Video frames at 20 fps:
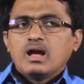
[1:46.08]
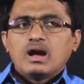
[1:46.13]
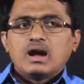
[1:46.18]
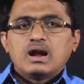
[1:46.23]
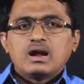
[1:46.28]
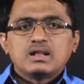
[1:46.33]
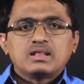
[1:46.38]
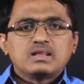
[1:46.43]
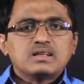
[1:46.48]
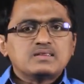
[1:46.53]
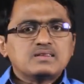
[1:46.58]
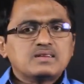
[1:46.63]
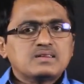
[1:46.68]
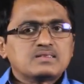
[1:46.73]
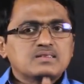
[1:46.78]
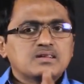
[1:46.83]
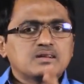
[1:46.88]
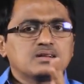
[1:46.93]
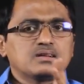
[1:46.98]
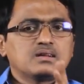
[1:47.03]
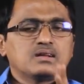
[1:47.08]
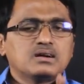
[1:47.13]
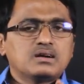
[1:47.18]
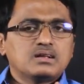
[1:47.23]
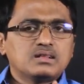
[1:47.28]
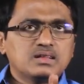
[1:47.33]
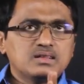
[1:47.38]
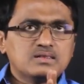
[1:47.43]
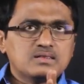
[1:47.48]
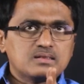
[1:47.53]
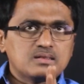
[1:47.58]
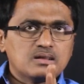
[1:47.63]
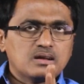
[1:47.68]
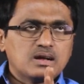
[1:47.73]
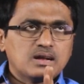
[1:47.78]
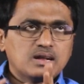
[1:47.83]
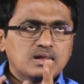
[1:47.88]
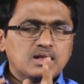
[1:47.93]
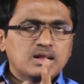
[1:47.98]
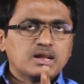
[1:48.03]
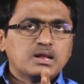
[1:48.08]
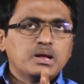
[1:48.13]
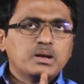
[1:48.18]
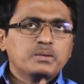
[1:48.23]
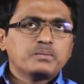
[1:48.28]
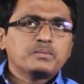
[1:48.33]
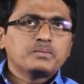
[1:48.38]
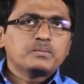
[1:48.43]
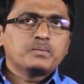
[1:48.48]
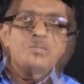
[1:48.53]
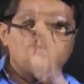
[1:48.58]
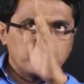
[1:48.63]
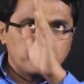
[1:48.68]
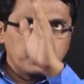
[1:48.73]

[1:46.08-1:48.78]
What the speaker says: And this is this another name